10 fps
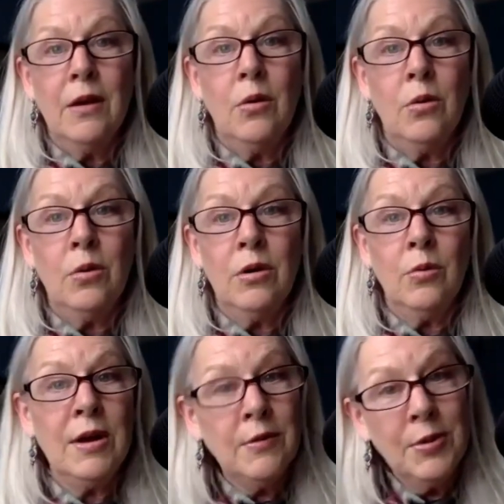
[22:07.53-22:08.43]
or
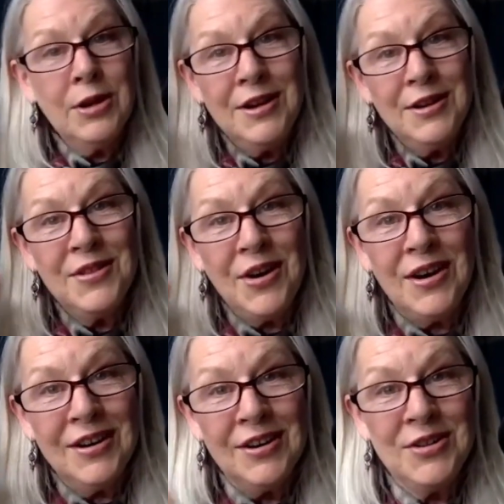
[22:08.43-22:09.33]
what created
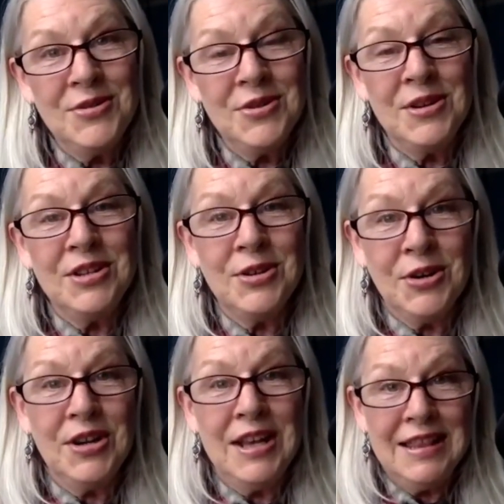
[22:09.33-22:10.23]
thought are you doing to
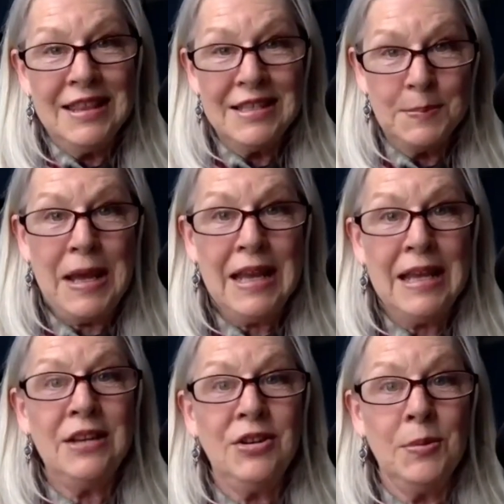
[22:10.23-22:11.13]
create this
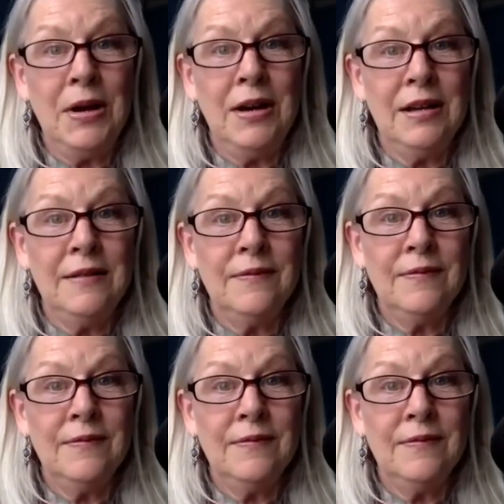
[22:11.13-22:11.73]
pain in your body?